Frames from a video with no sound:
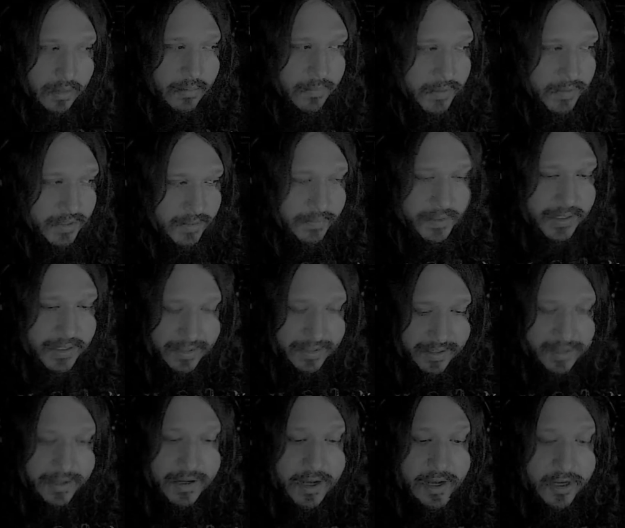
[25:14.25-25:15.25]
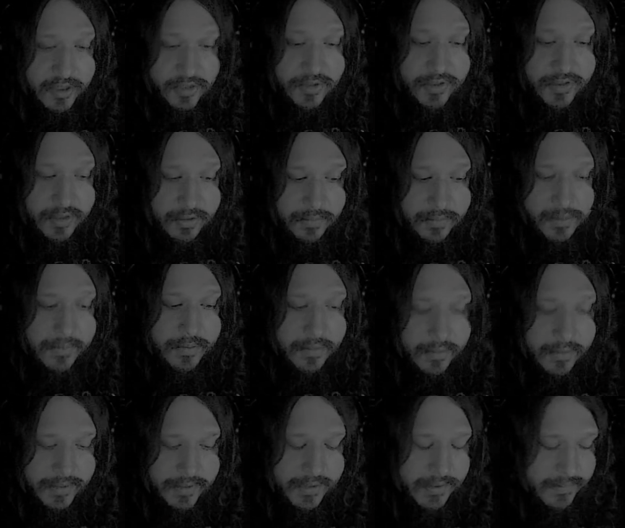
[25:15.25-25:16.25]
But to be like a stupid
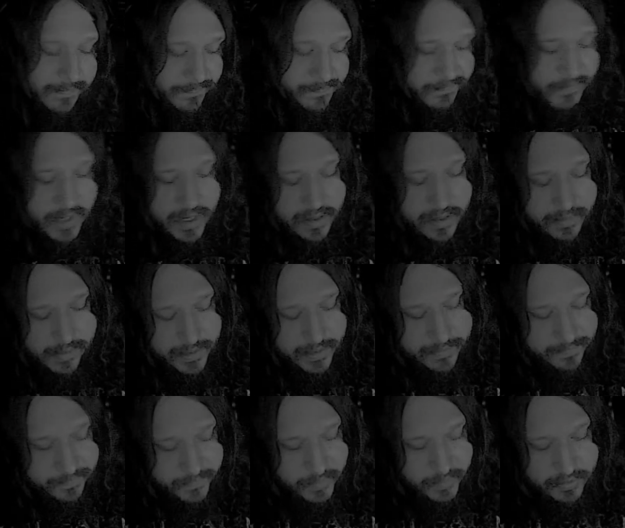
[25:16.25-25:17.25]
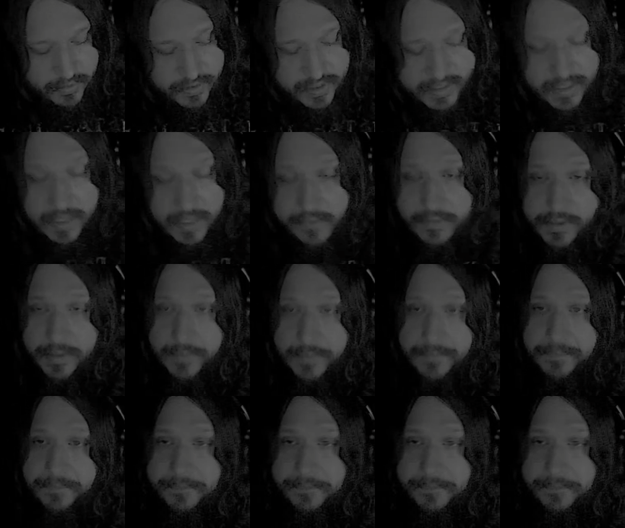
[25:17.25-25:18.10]
person, oh man, you're just living it.